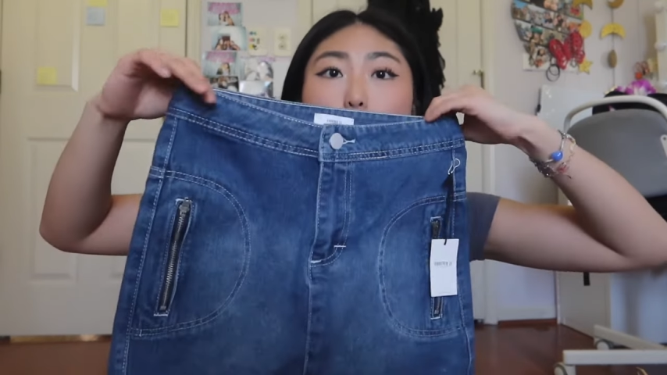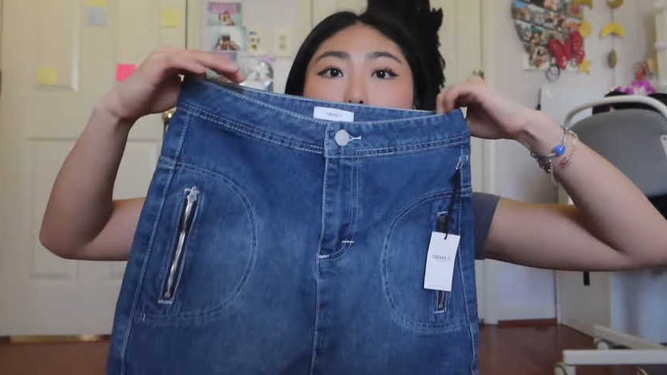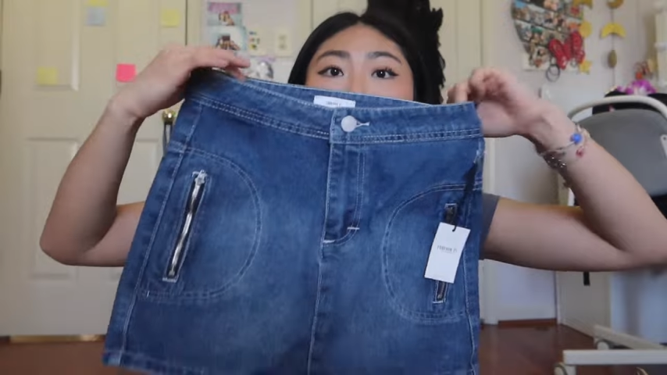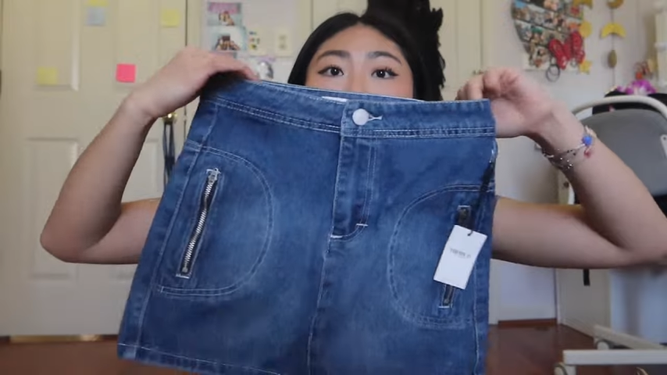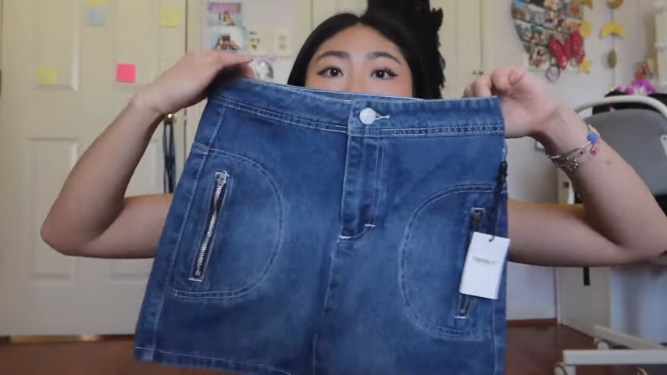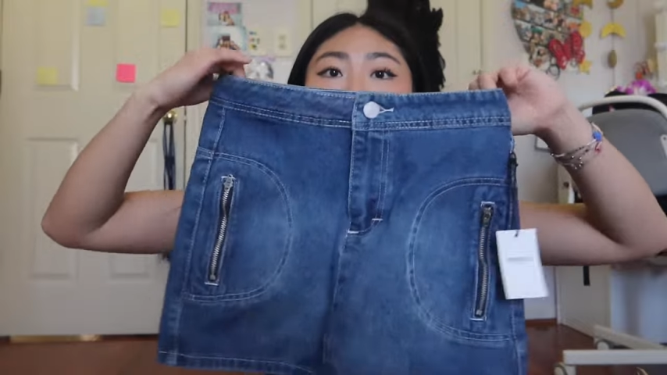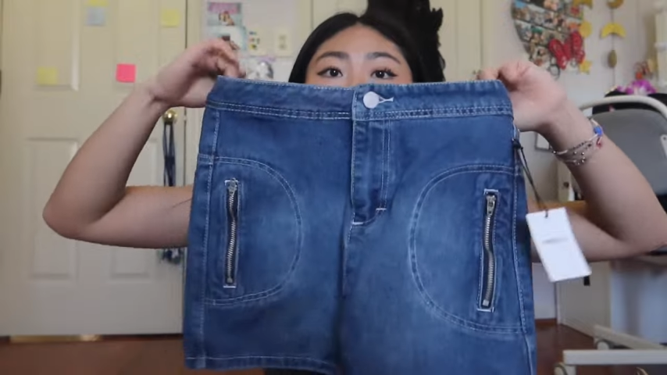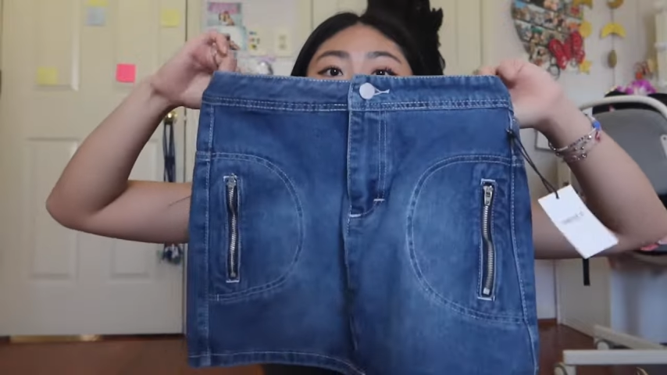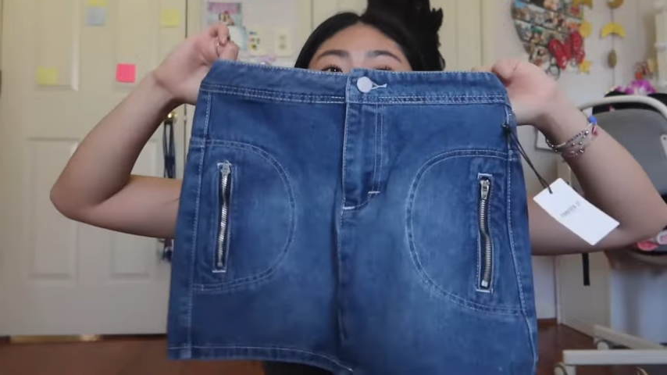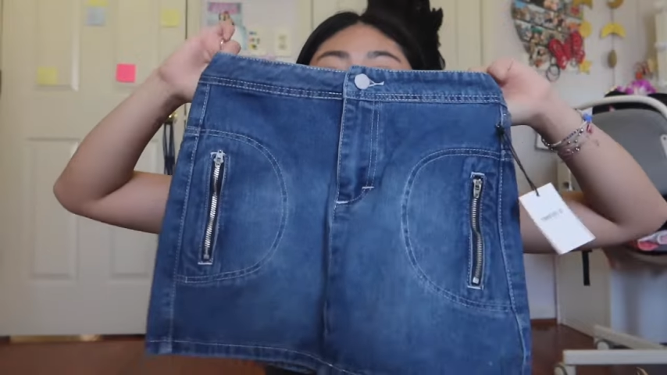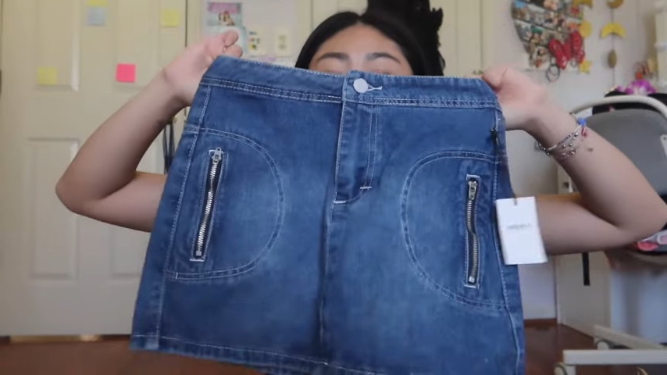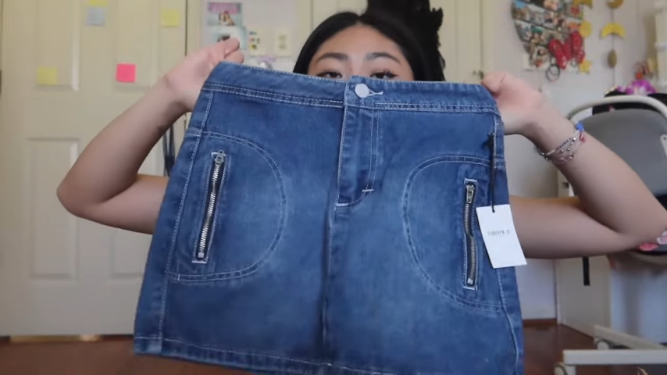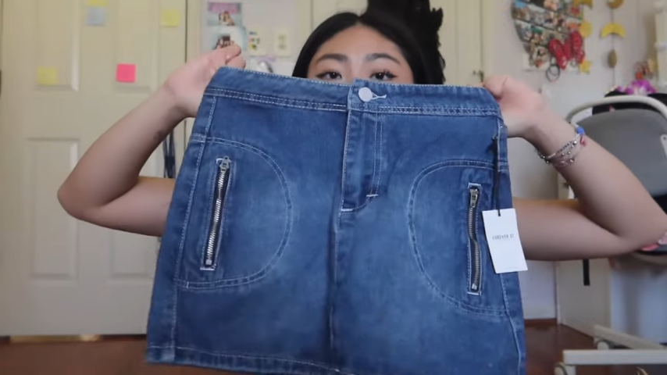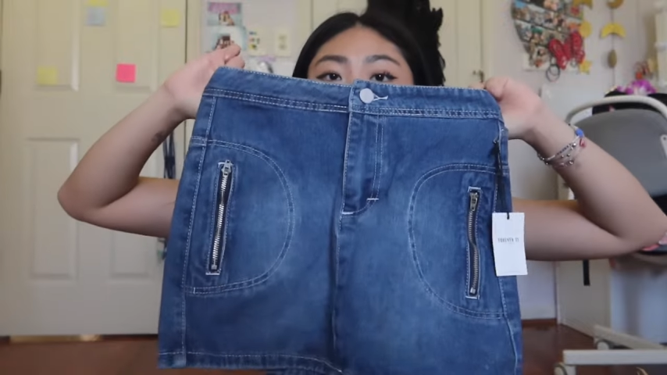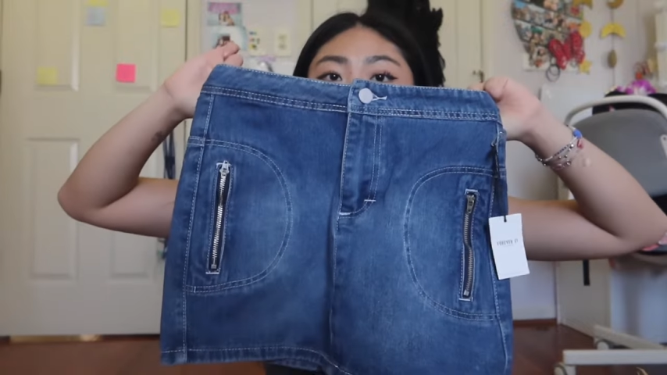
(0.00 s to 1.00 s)
well. This is
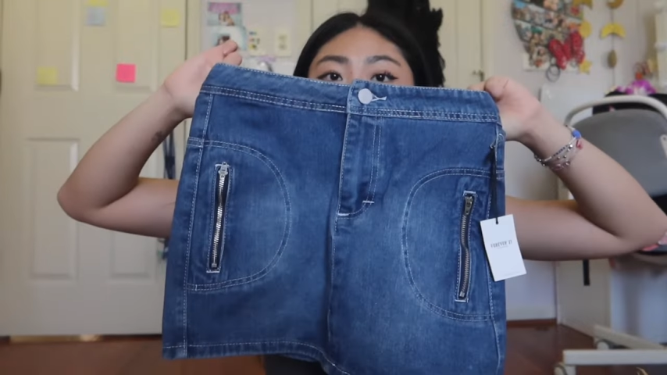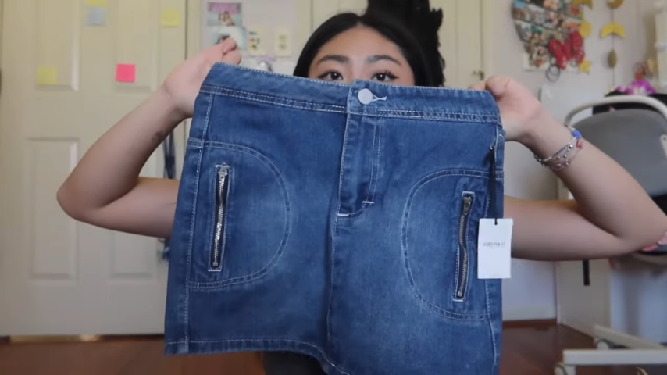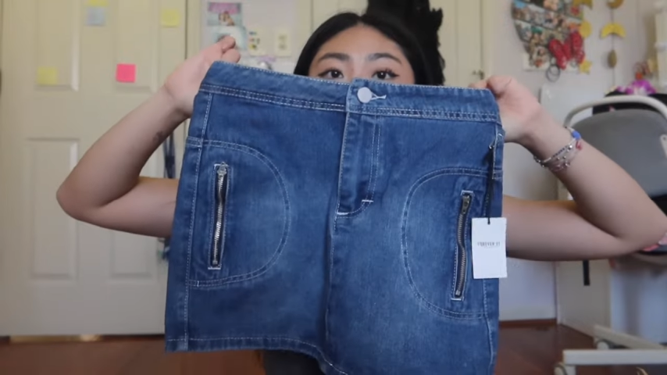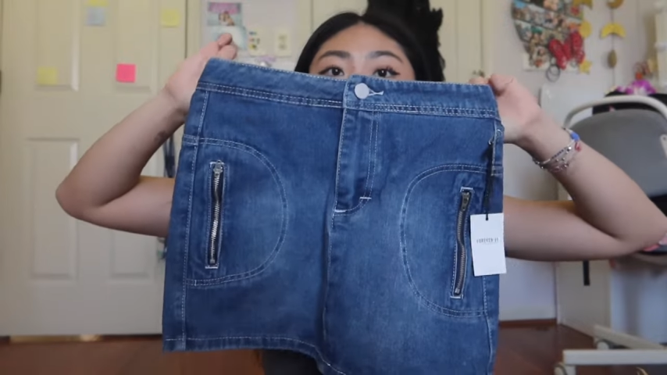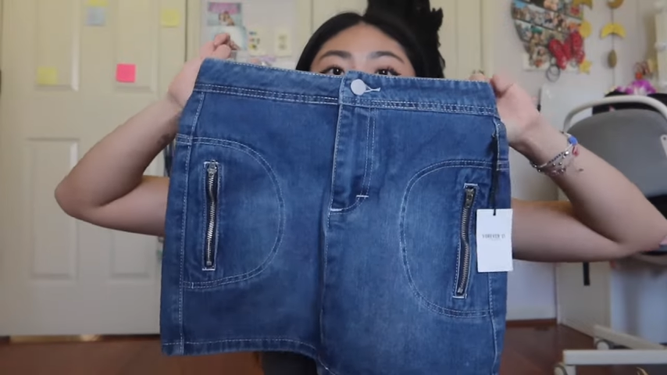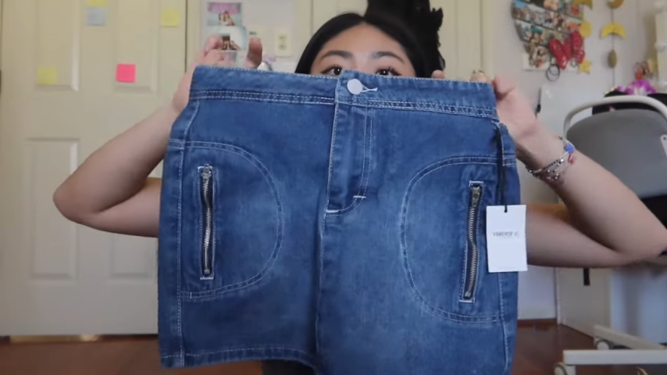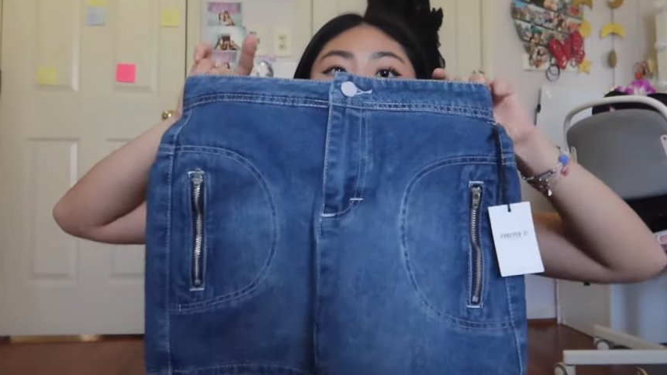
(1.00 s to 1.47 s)
so cute.